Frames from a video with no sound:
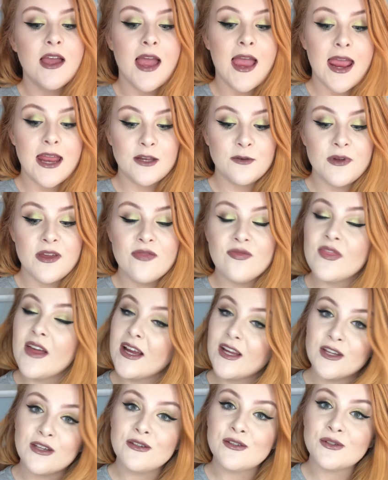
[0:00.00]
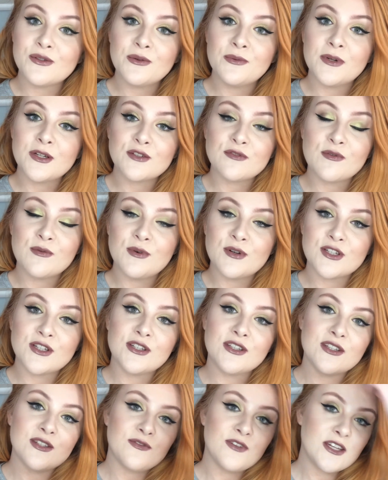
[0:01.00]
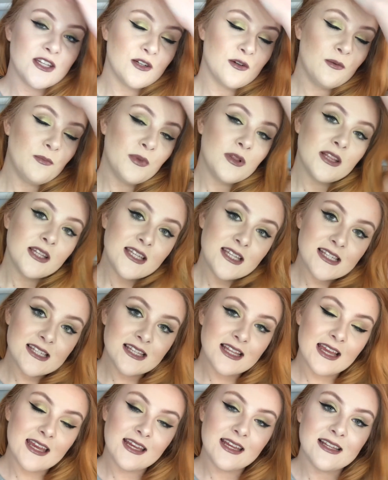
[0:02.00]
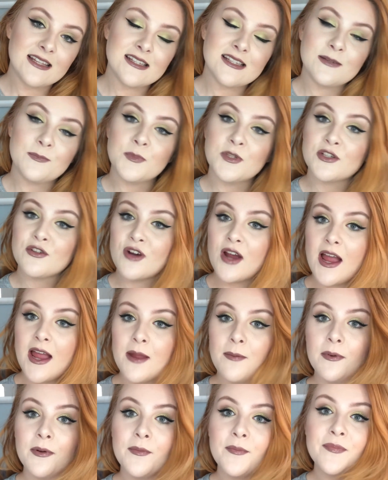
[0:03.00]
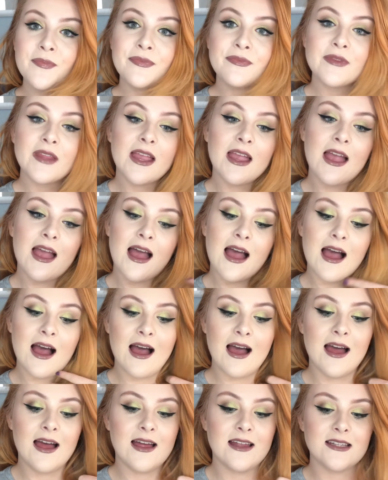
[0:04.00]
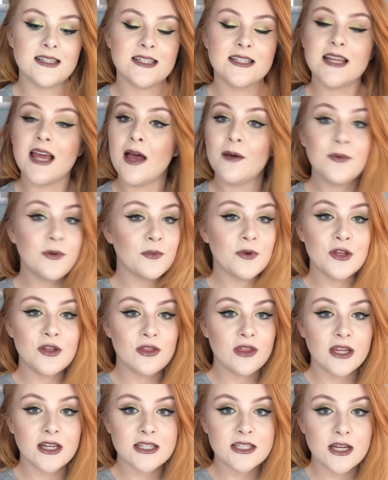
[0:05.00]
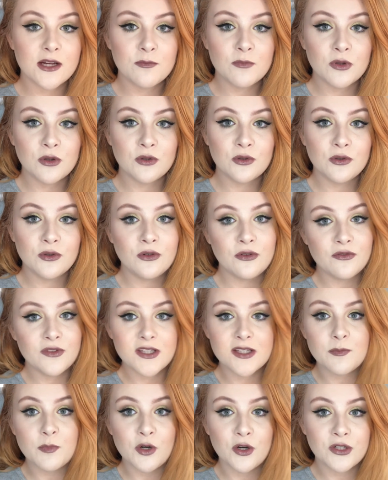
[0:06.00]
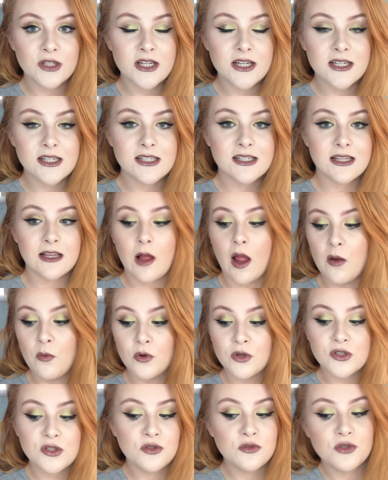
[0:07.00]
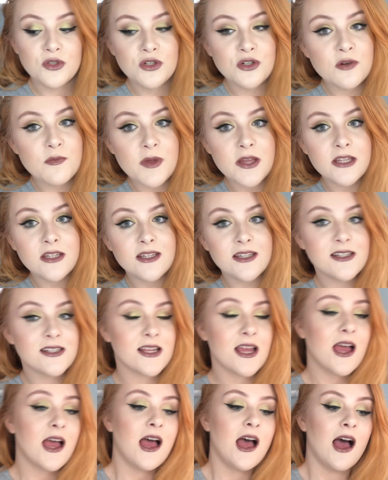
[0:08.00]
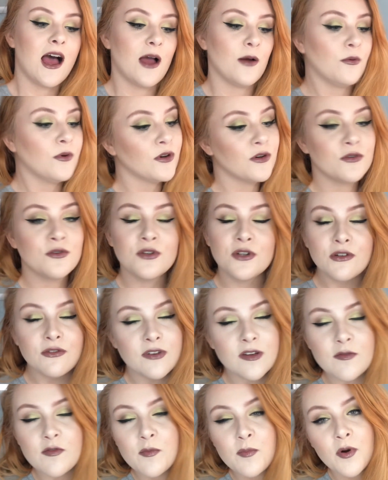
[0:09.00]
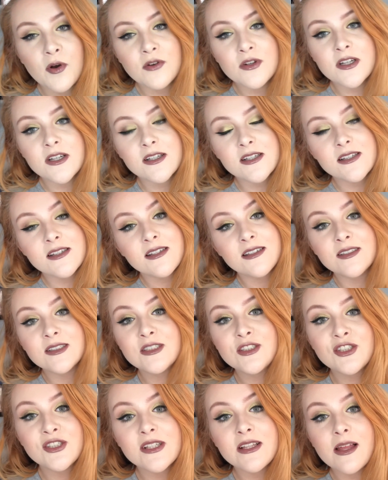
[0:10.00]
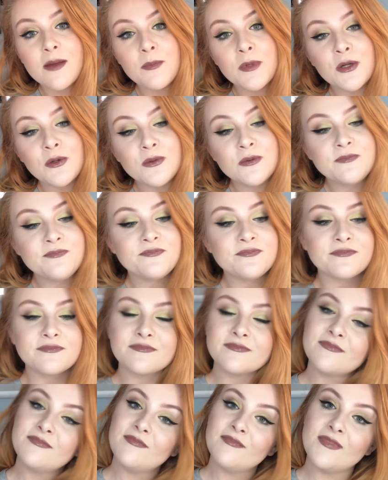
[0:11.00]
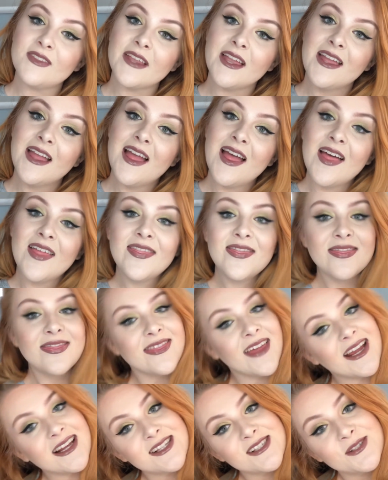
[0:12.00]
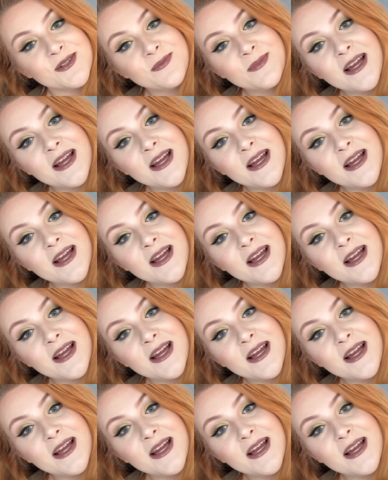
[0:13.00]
Anyway, thank you so much for watching this video. Please like and subscribe, and tell me what you think down below of these products. I want to know your opinions. I want to know your favourite products. Just let me know. Thanks so